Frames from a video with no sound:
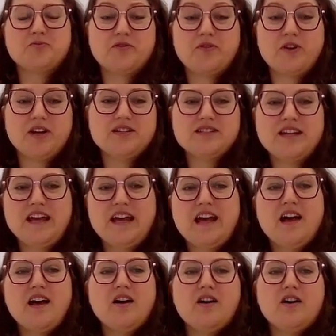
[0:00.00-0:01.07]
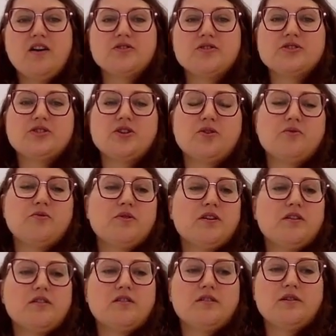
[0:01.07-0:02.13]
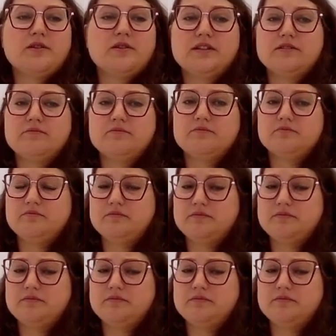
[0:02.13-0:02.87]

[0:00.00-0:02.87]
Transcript: to provide. Also,